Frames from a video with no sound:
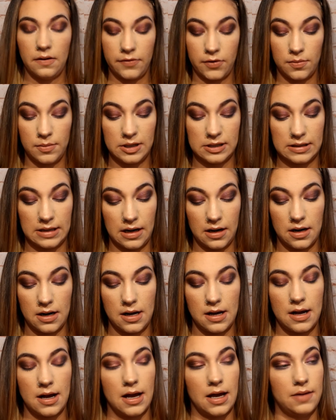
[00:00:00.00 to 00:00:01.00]
for
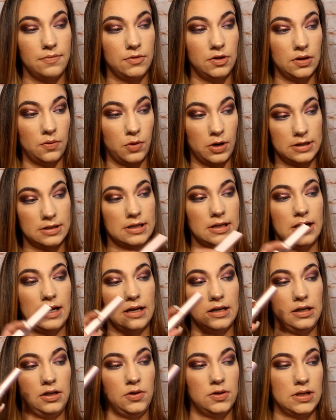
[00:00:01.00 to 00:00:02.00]
mascara, I'm once
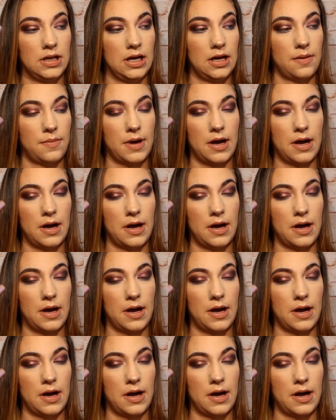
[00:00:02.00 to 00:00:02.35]
again using